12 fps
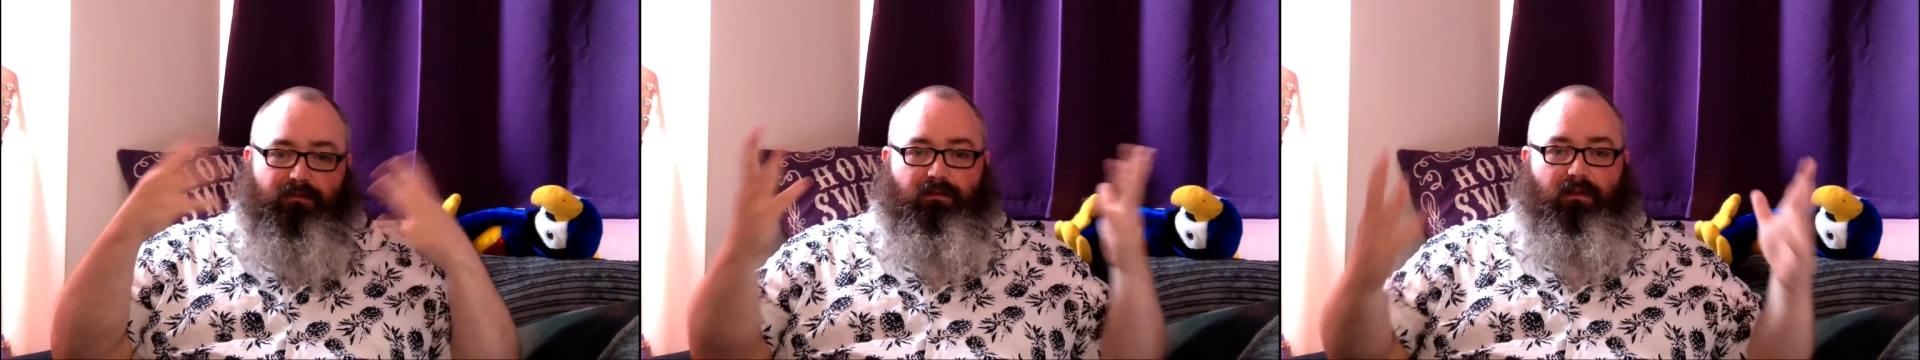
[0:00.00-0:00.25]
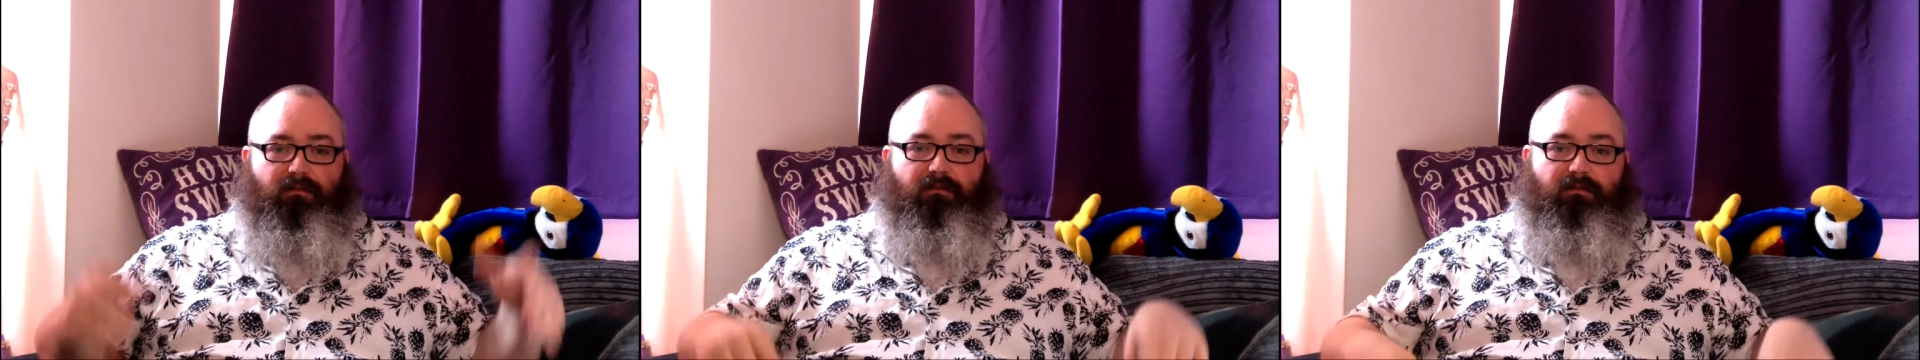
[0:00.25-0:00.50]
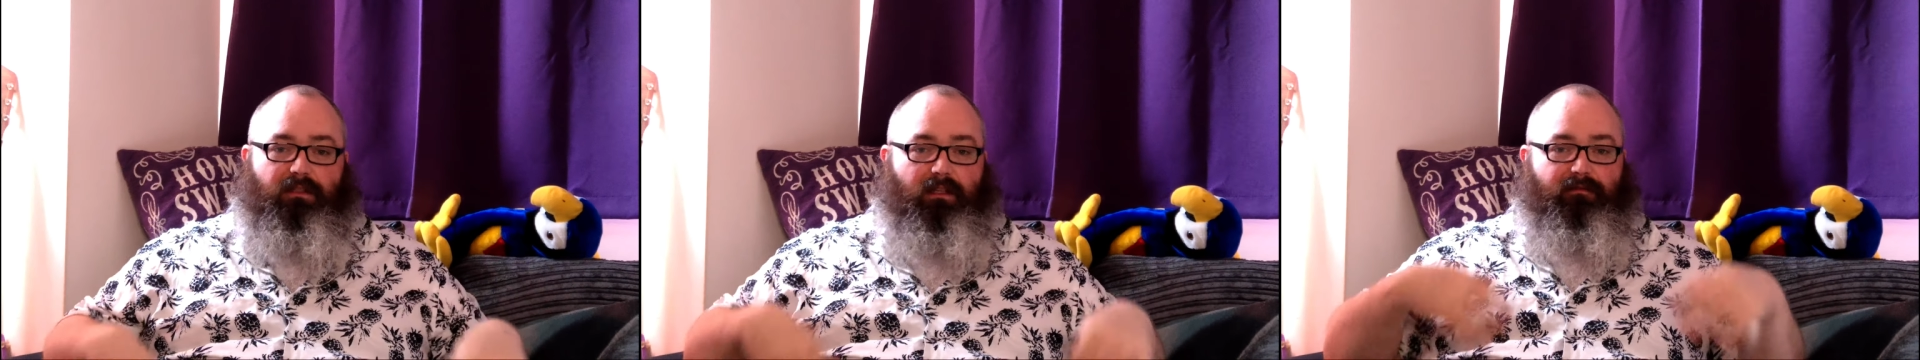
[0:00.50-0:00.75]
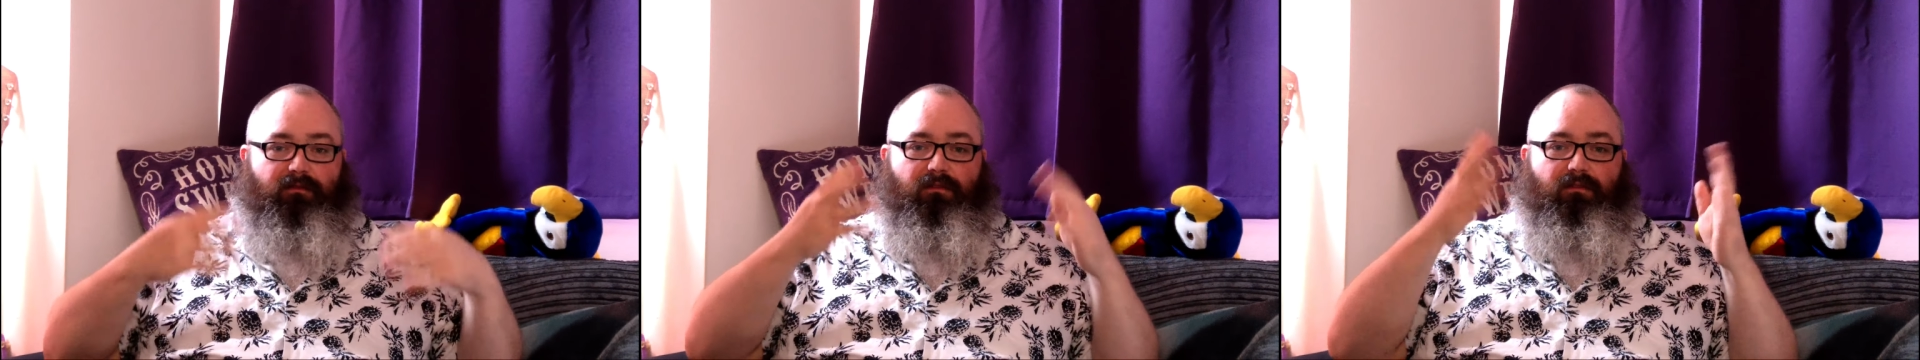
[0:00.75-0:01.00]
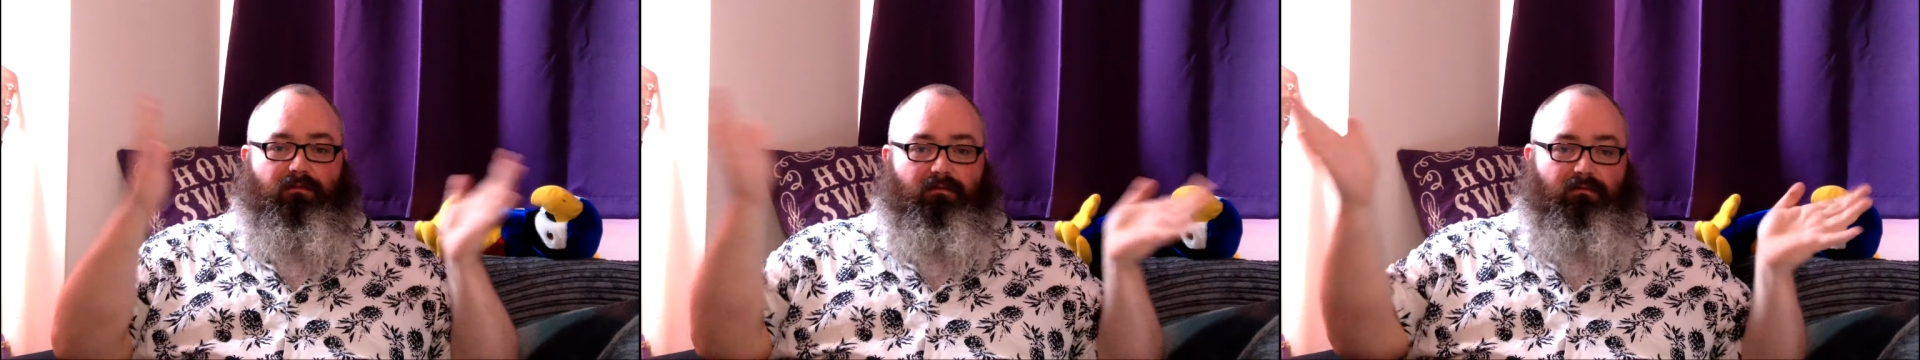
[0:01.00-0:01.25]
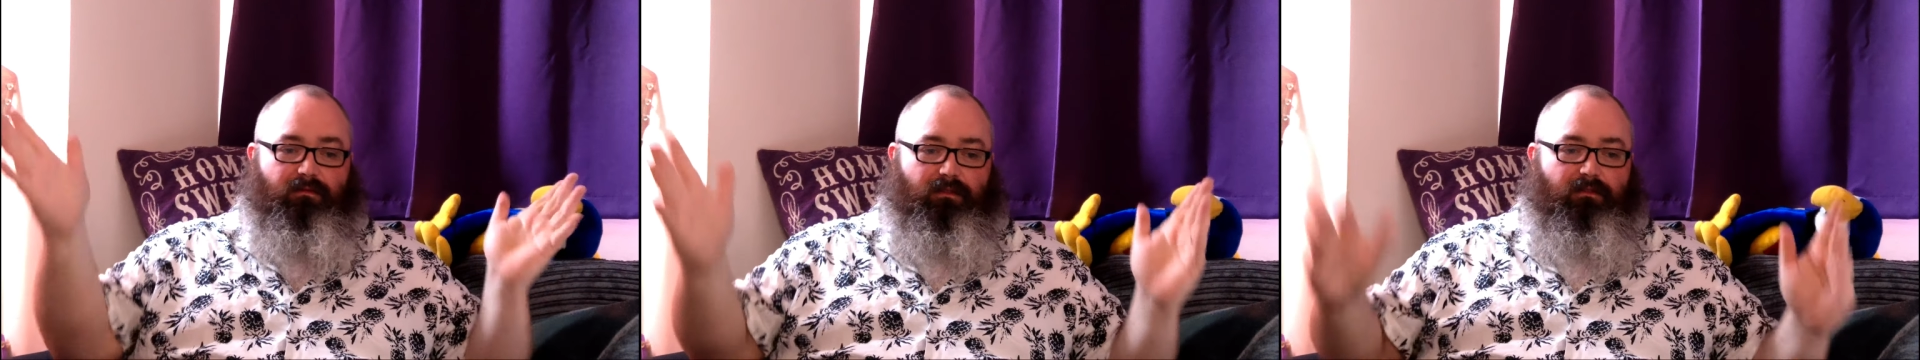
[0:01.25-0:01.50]
your uncle, and therefore
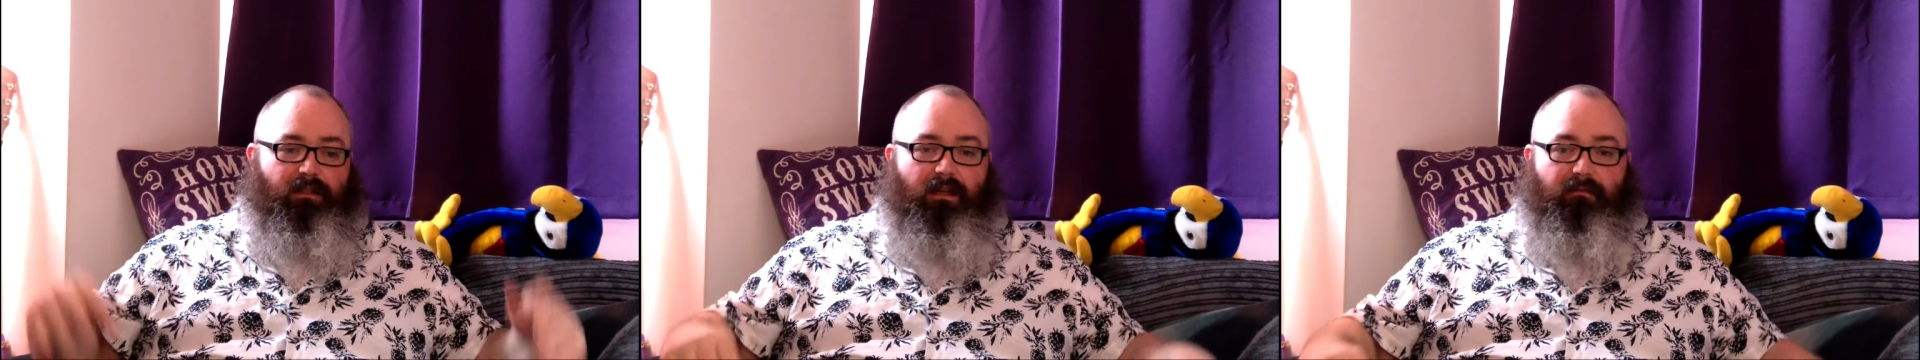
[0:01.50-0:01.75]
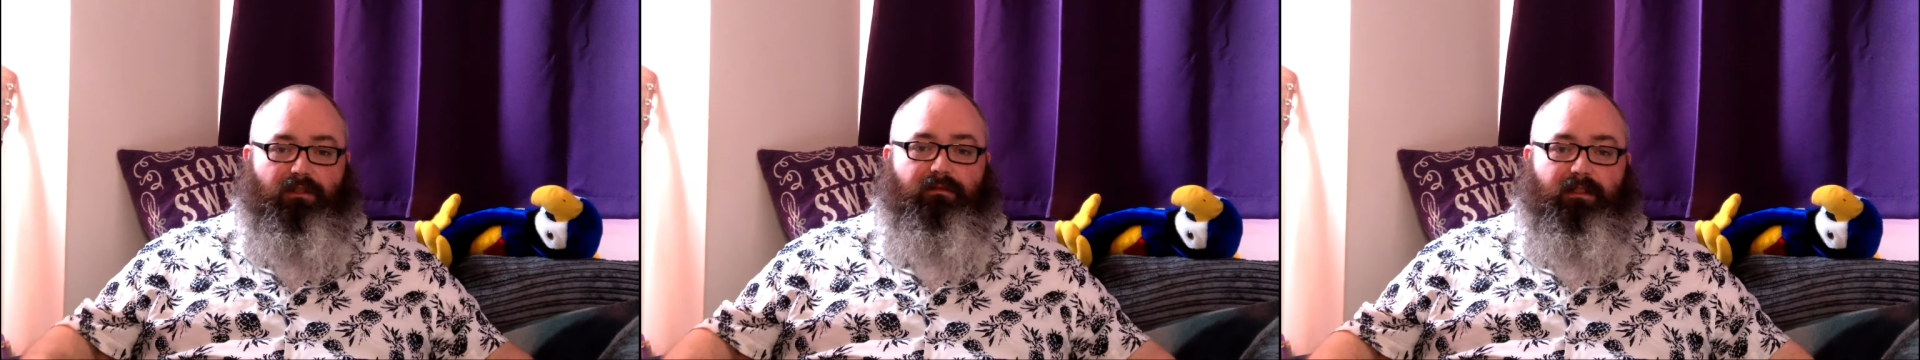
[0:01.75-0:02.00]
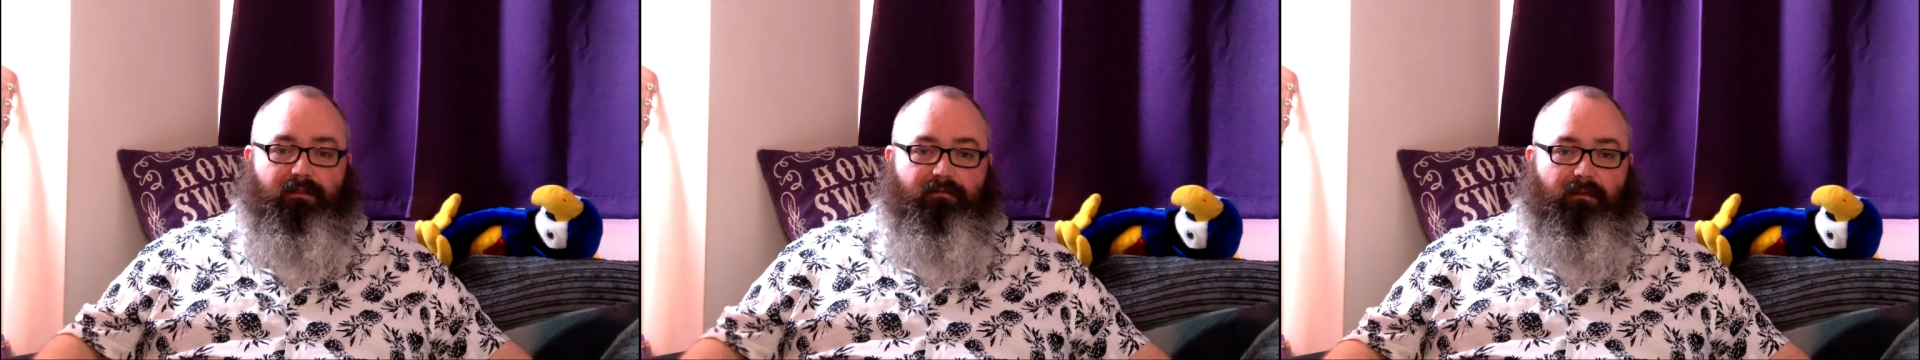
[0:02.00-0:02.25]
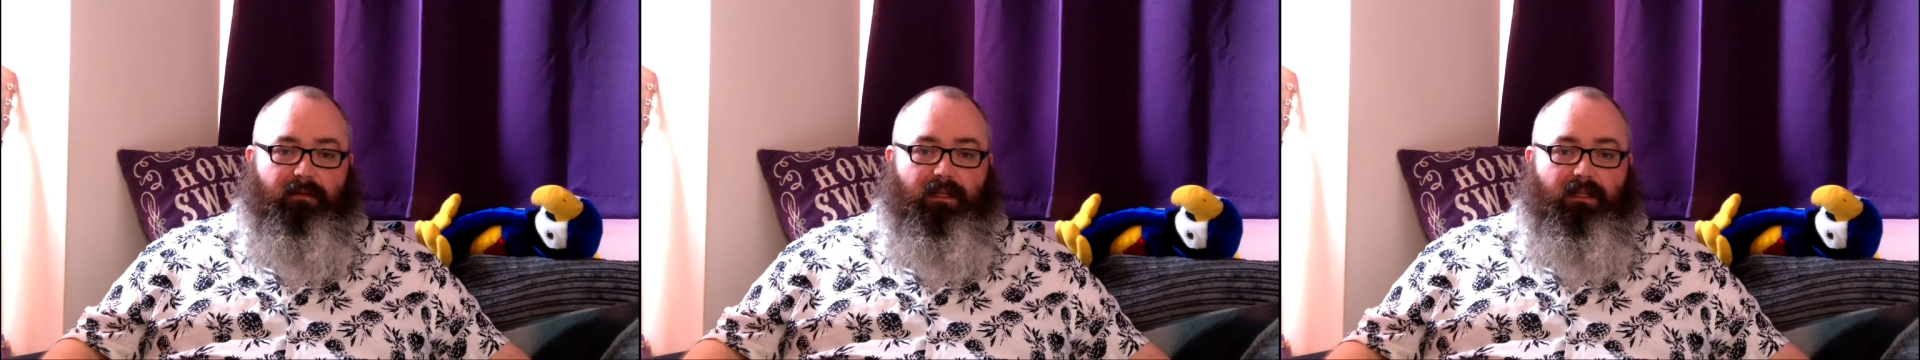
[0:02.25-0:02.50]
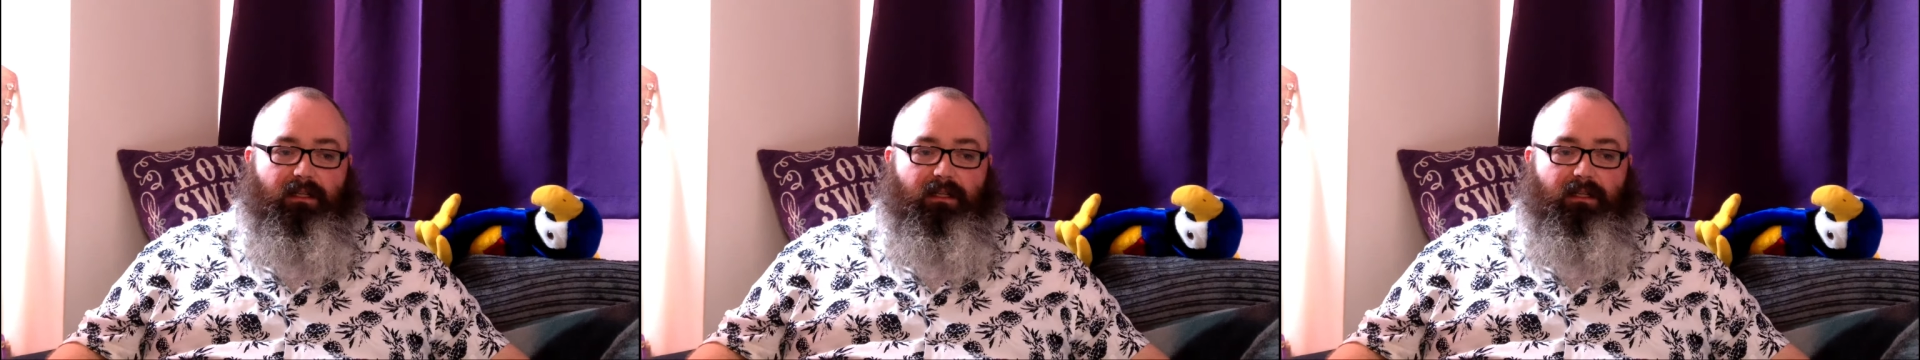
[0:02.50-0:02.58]
you'll get a movie from it.